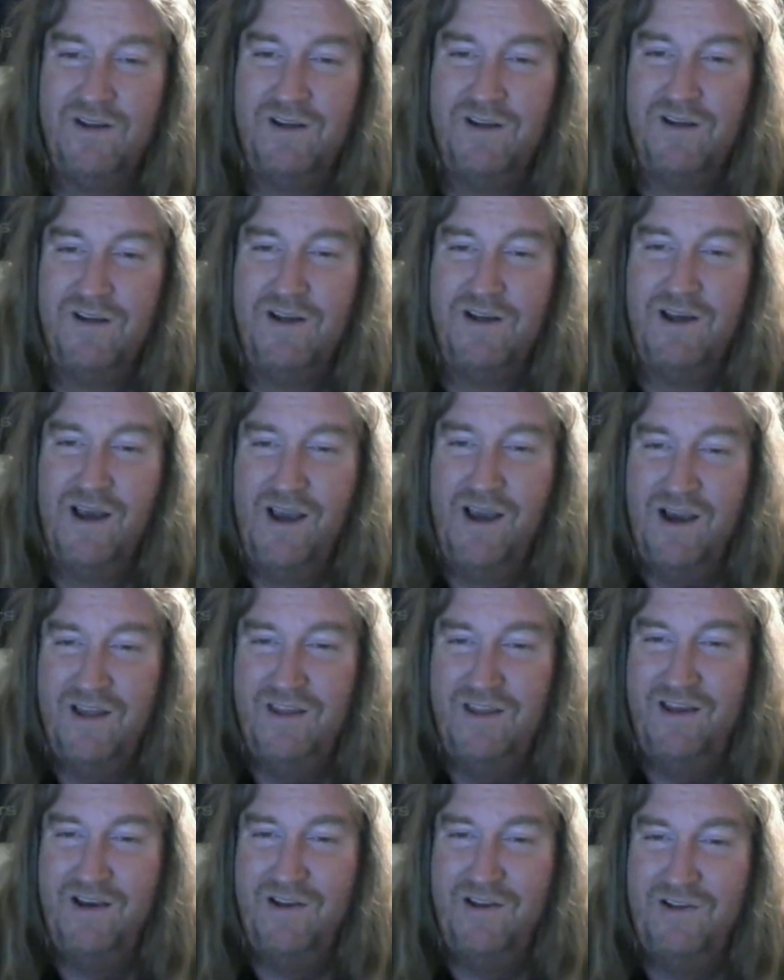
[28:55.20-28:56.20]
how the
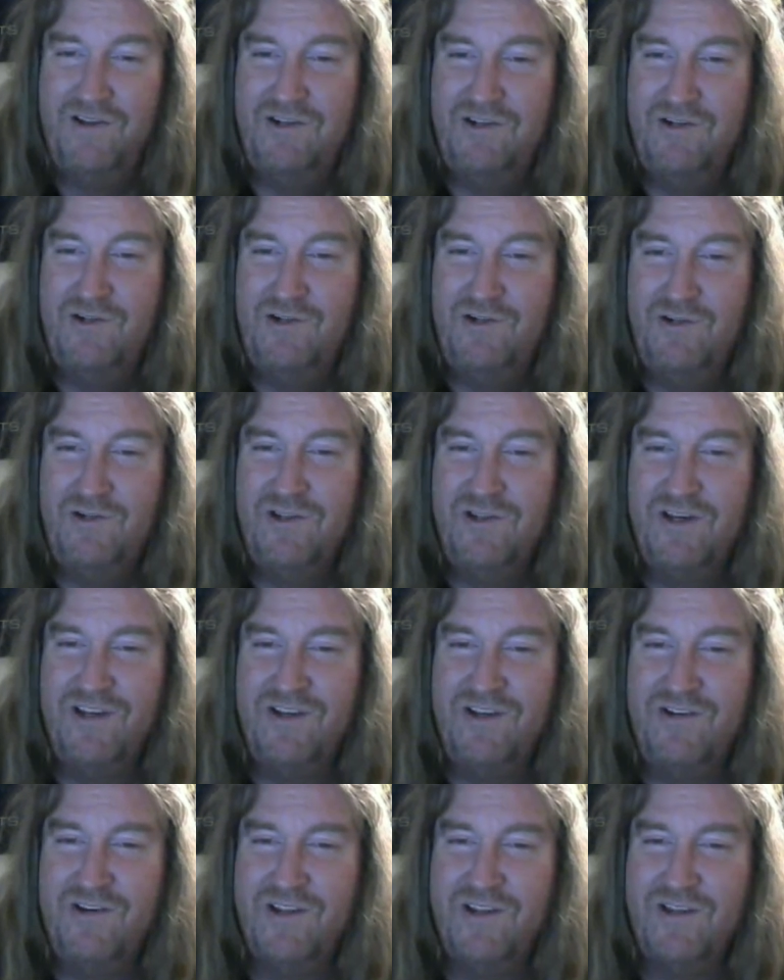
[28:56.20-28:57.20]
hell did you do that? You
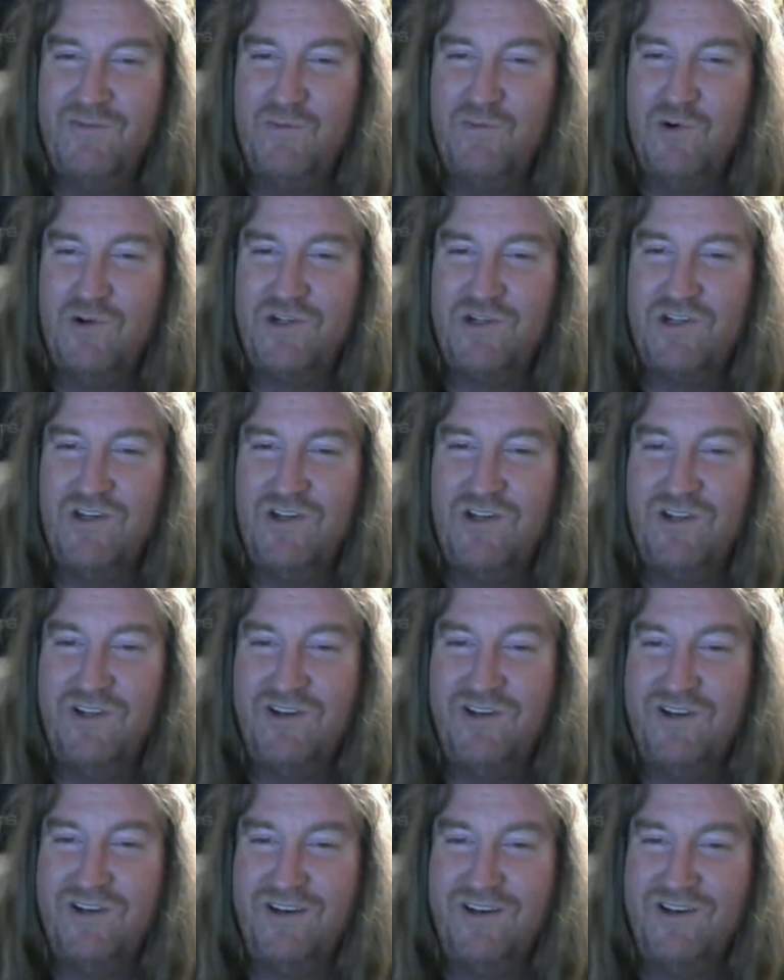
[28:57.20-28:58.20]
got the more skill in it,
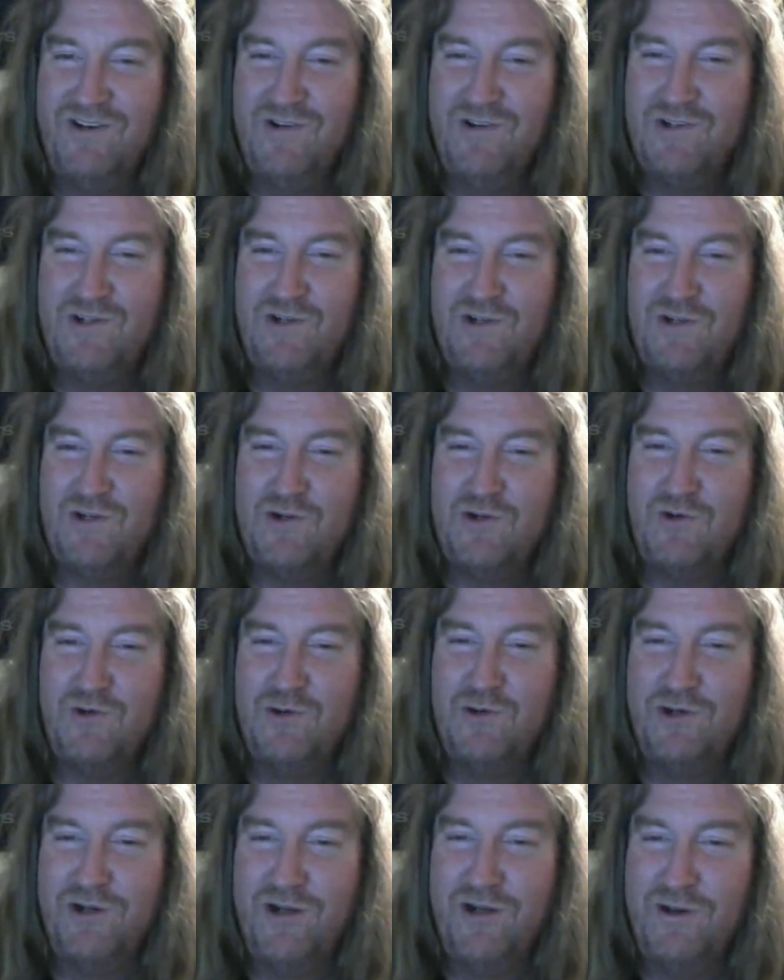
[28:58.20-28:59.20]
and you still screwed it up.